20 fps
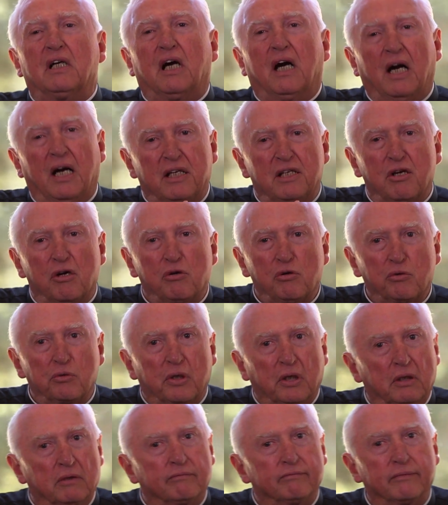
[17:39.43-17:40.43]
I know
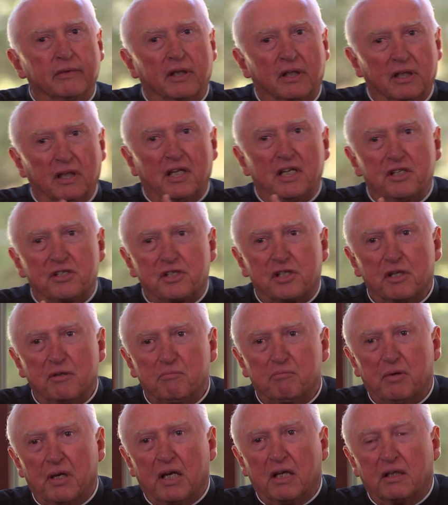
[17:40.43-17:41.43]
that, at least
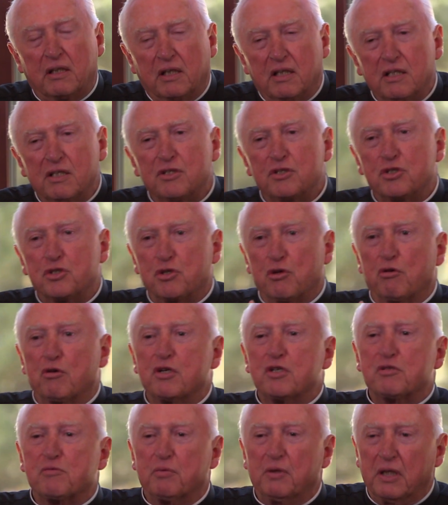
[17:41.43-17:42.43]
in bed, he
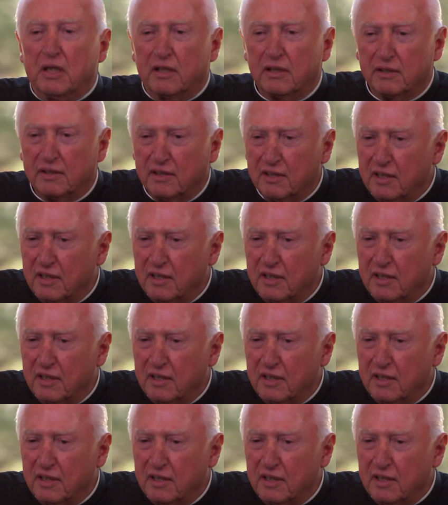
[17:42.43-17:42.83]
enjoys me,